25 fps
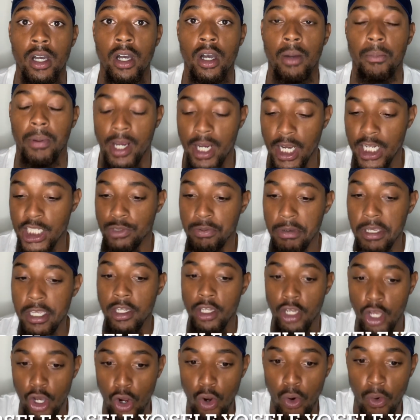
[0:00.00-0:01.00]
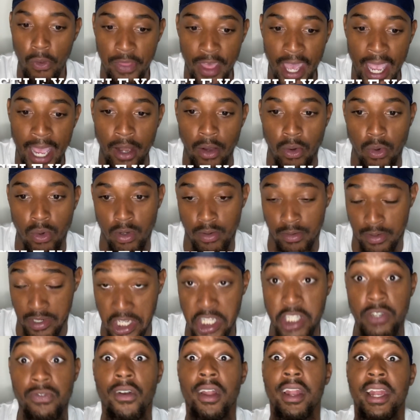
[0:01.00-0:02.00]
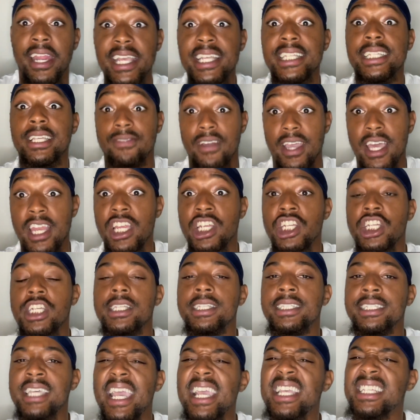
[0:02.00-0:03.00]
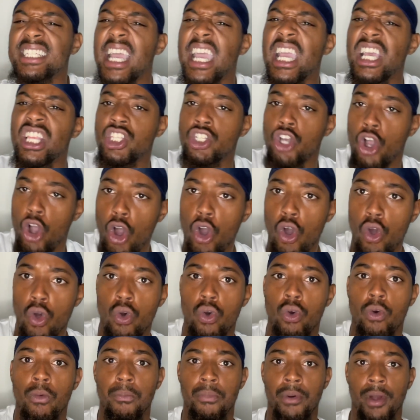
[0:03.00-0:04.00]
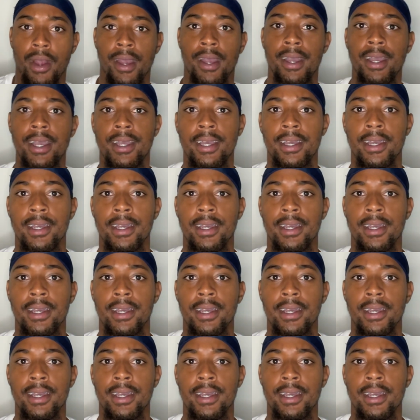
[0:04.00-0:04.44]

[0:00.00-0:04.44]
Because we know that this release of energy takes a toll, bruh.